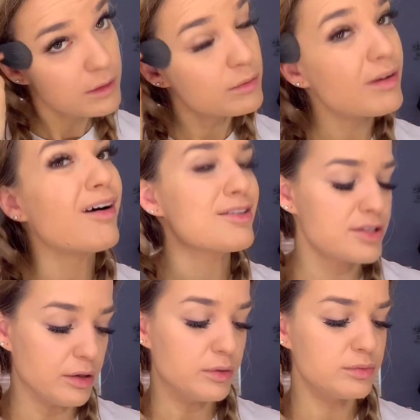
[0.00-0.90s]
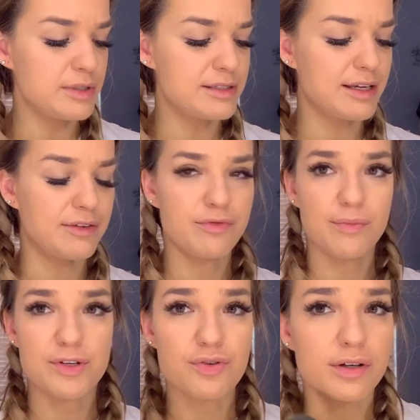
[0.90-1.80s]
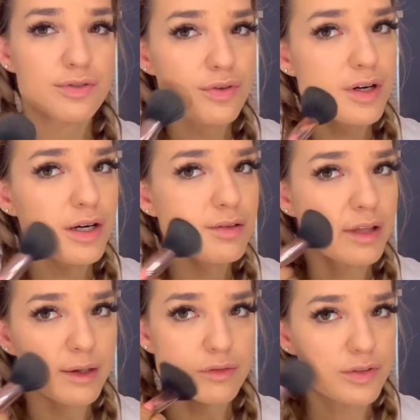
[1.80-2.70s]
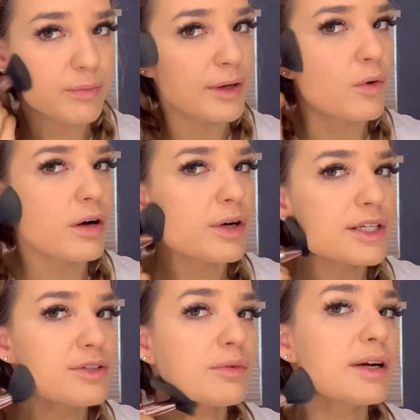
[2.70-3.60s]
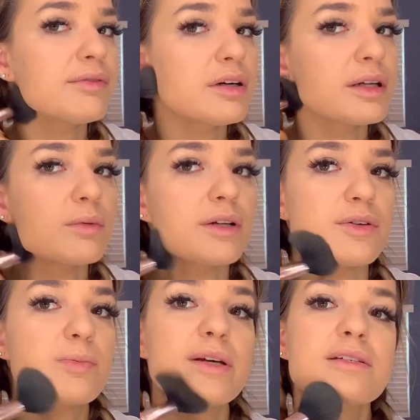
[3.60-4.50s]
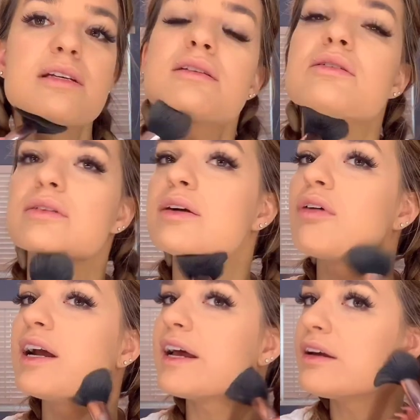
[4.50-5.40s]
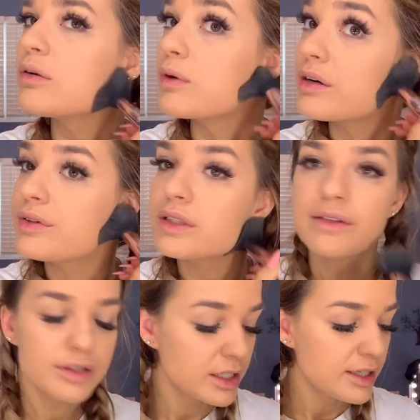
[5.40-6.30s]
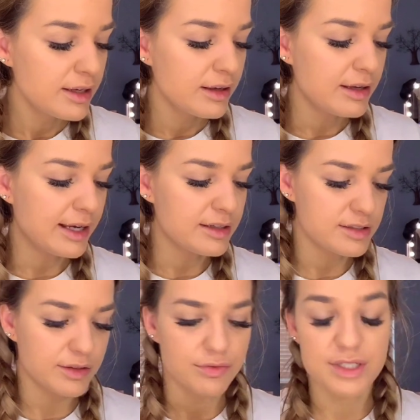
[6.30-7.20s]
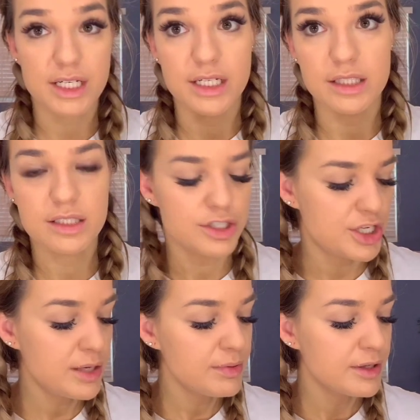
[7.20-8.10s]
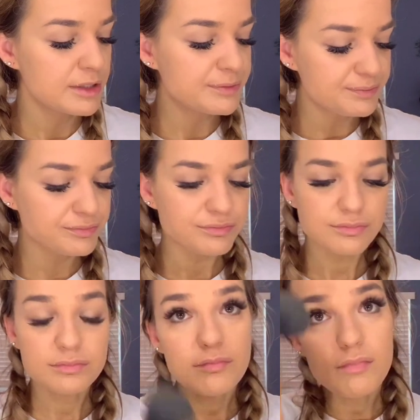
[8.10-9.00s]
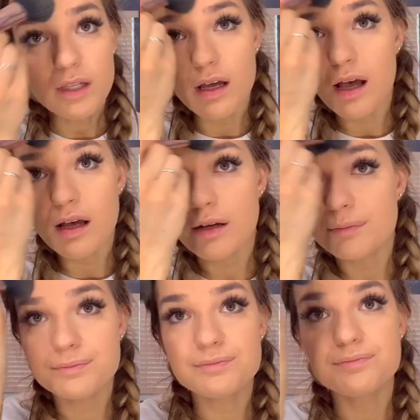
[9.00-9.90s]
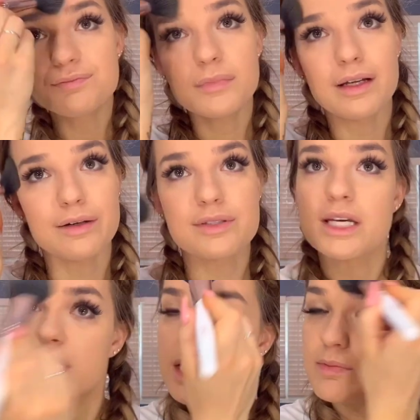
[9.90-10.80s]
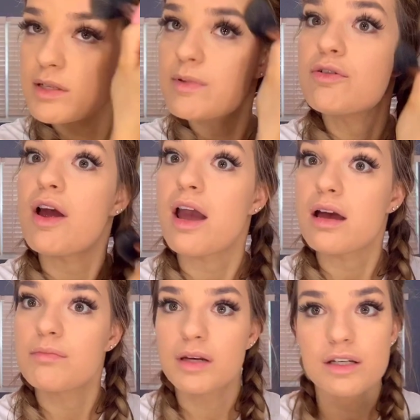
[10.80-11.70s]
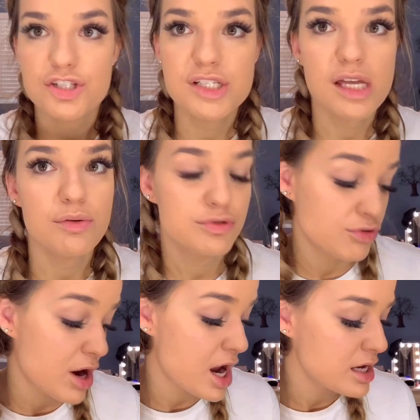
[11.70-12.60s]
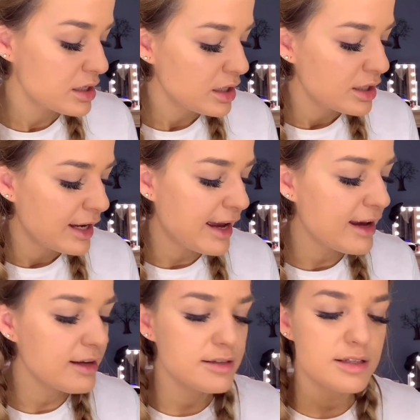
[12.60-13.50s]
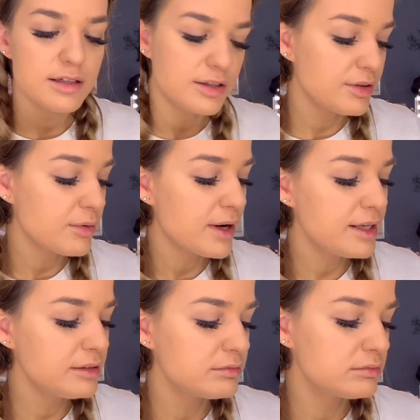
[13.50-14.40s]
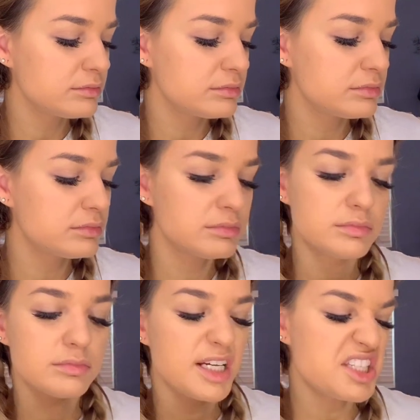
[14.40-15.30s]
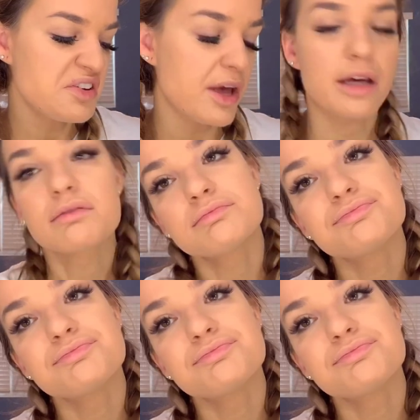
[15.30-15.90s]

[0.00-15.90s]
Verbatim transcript: well, also it's like from the drugstore, like it's from like Walgreens or whatever, like one of those places or like Rite Aid or wherever you live. And it's like ridiculously cheap. Um, and I was like, this must be great because she said it was great. And you know what? It's okay.